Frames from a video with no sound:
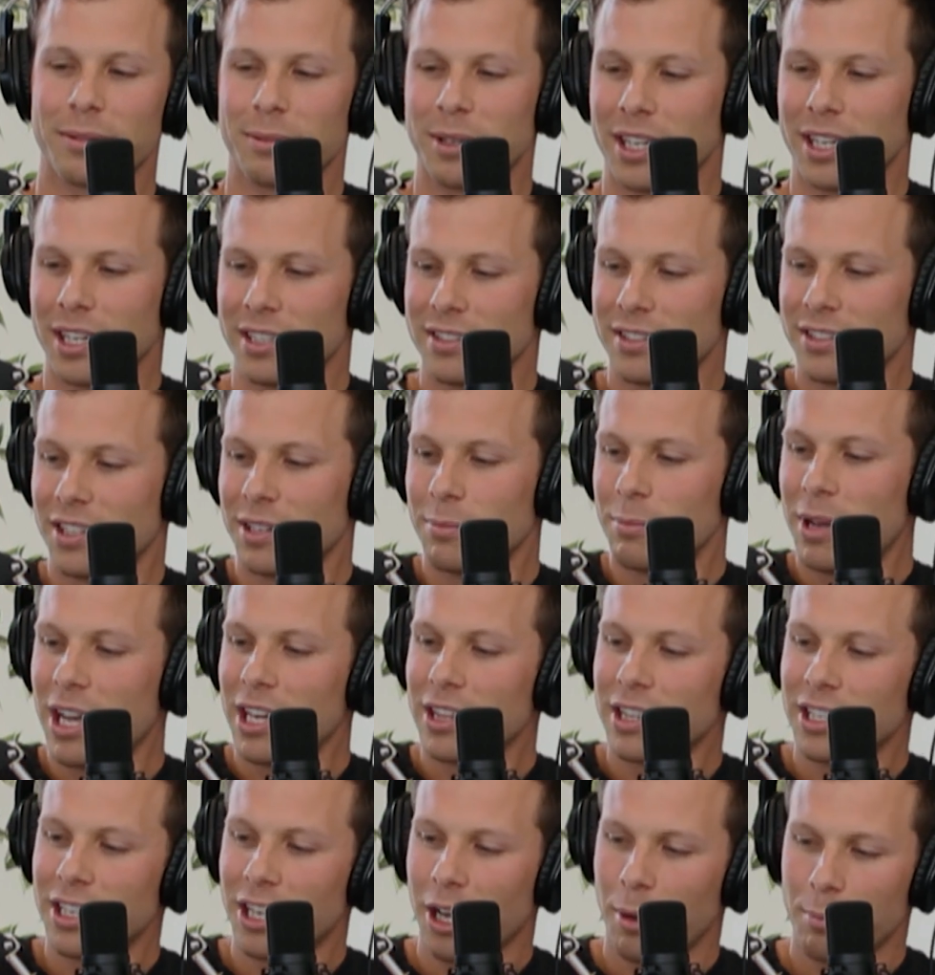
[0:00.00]
Because to
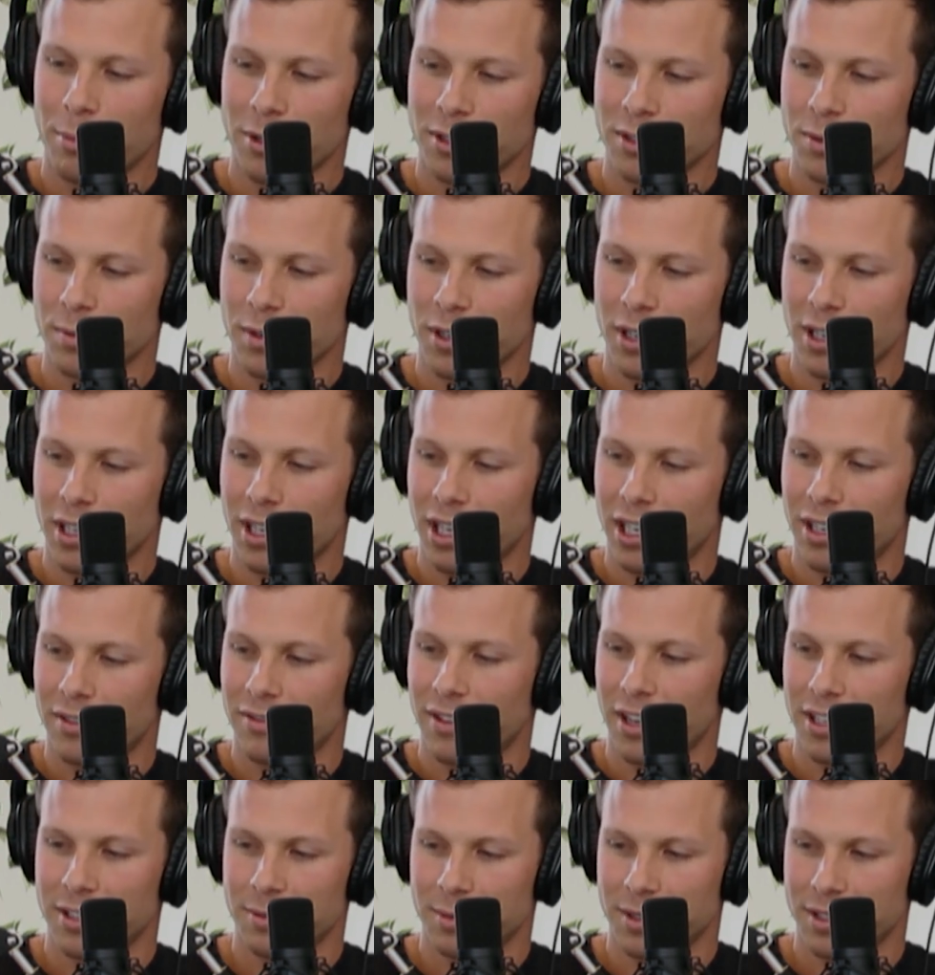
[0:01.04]
make the numbers work on
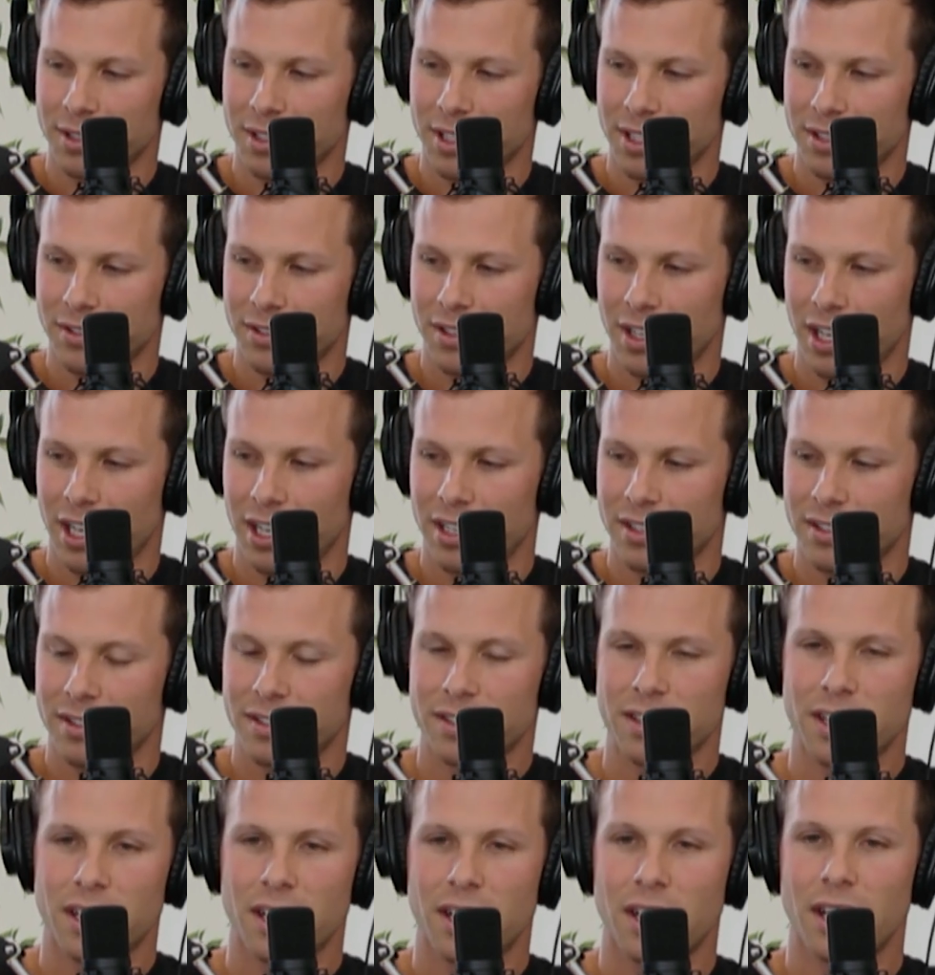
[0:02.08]
investments these
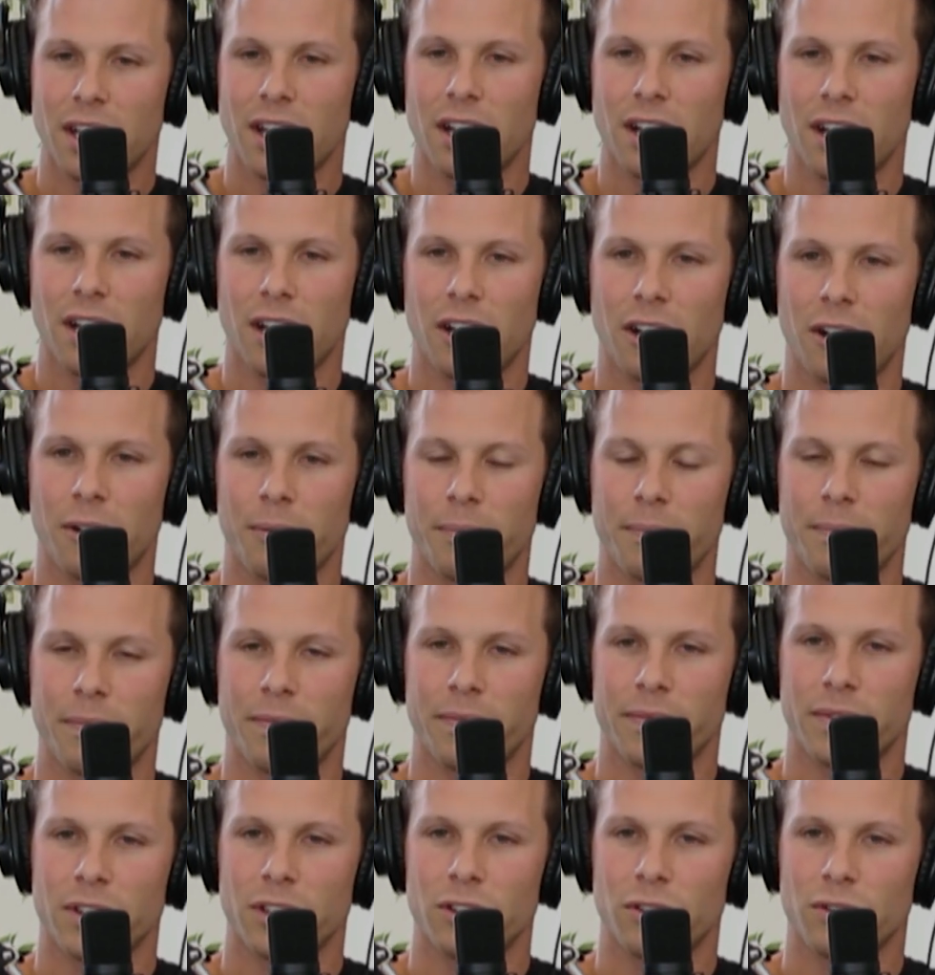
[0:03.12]
days,
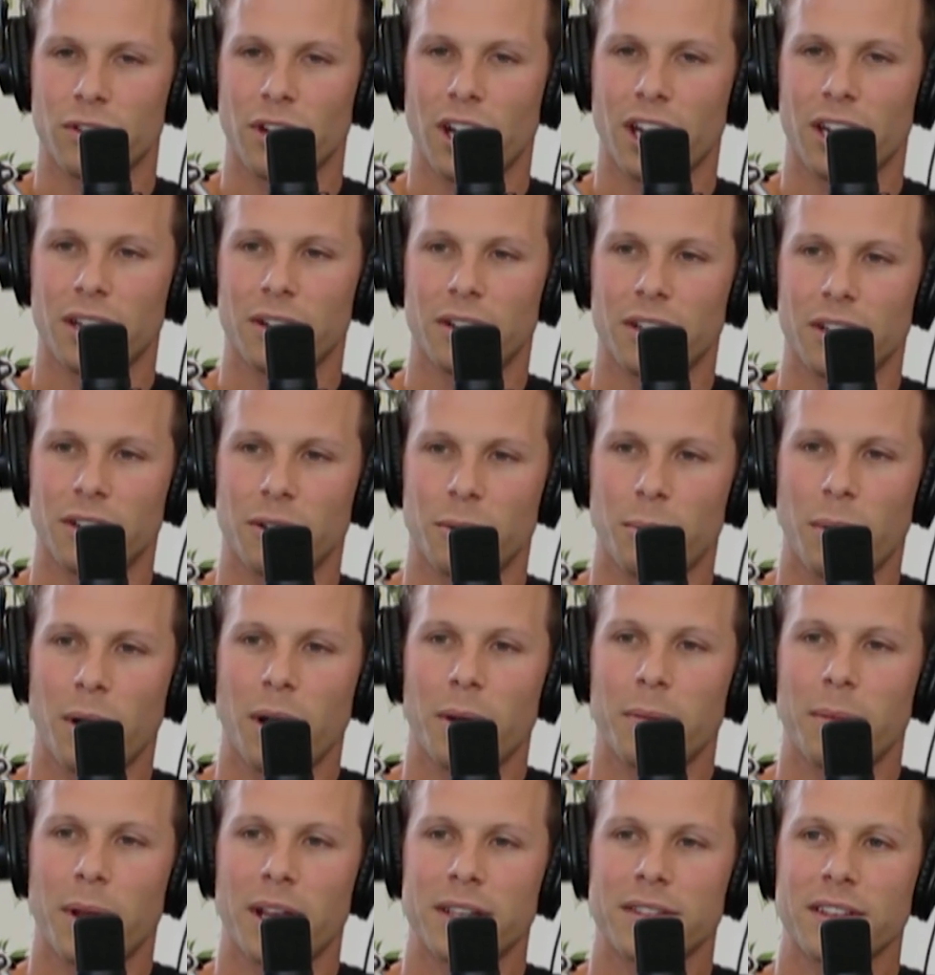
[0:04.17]
you
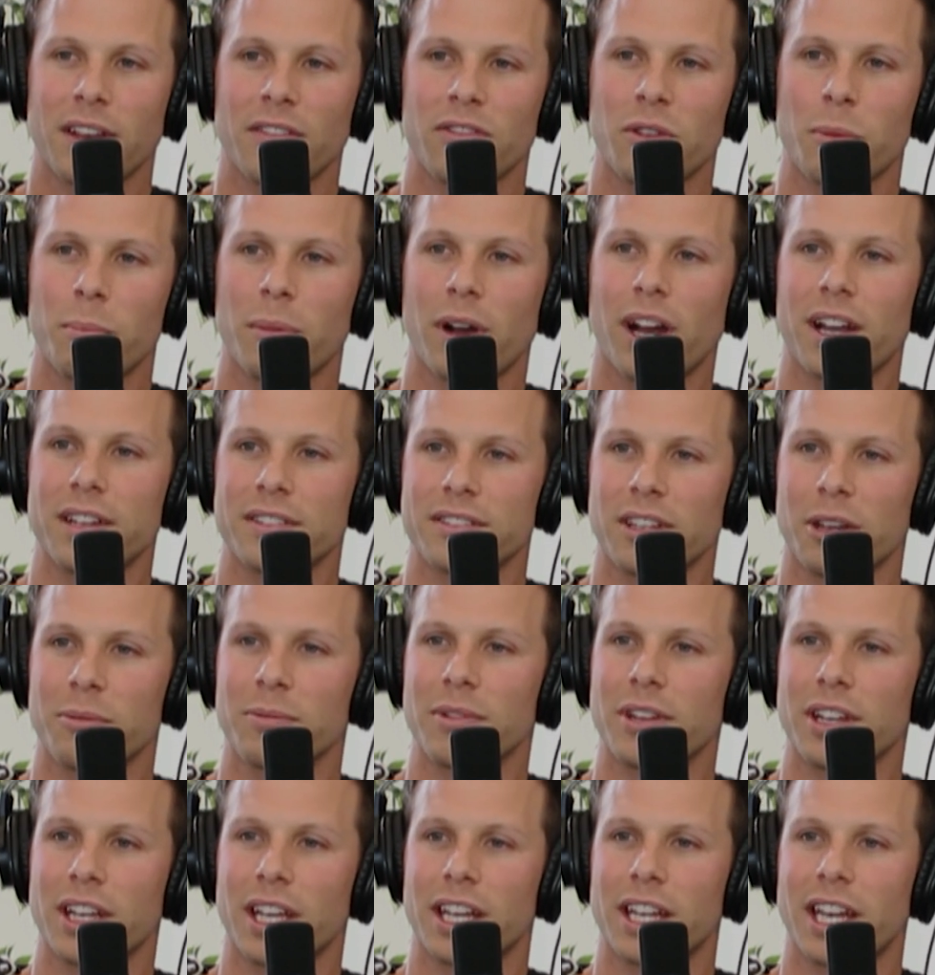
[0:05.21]
basically have to buy
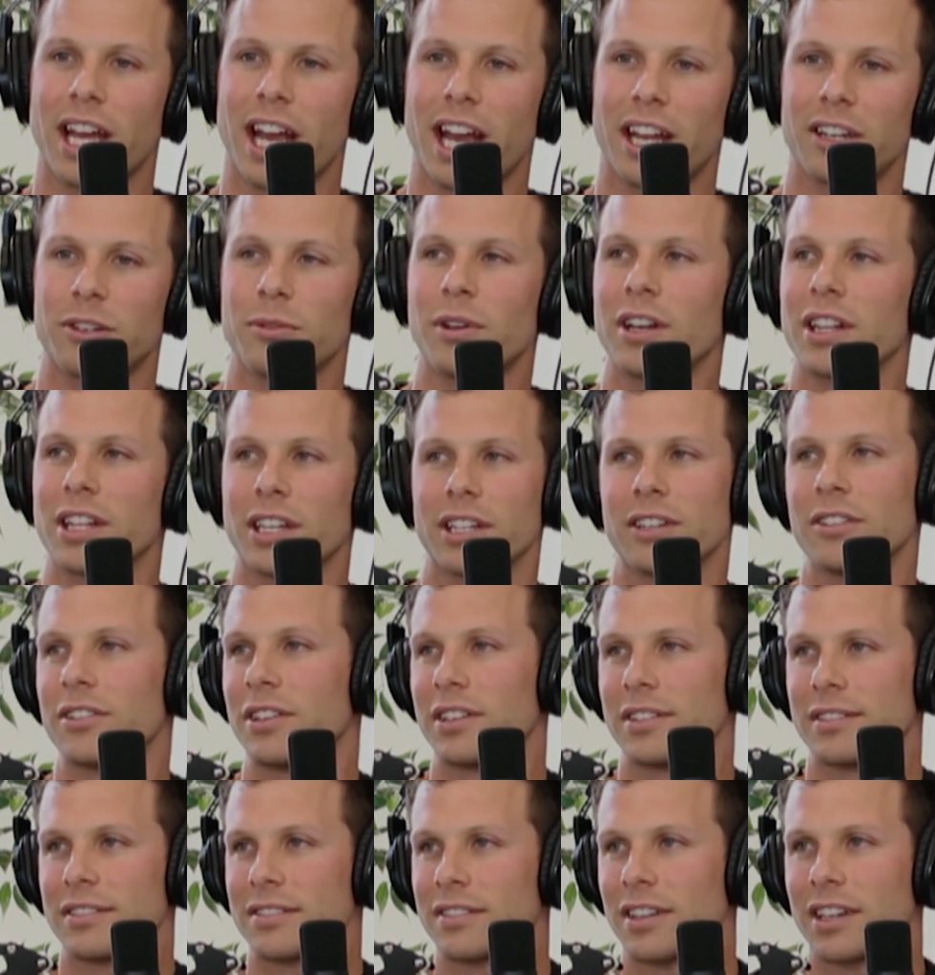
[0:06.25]
something and add dwelling
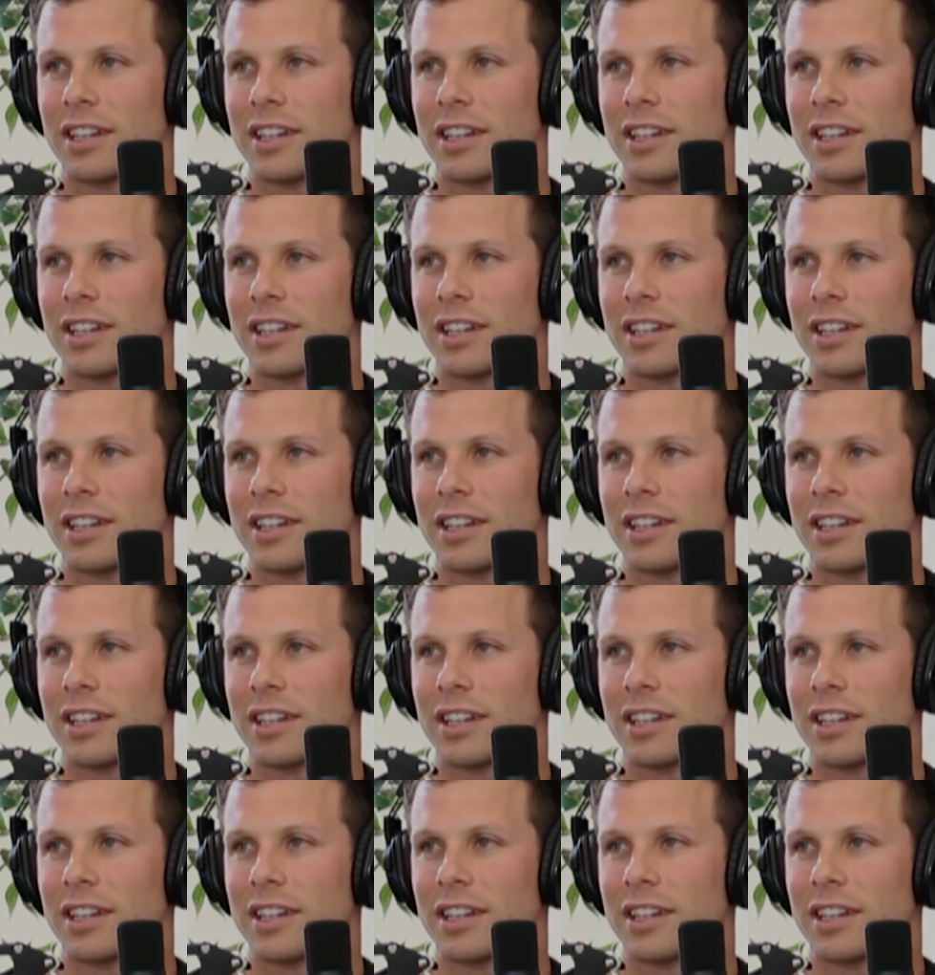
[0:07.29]
units.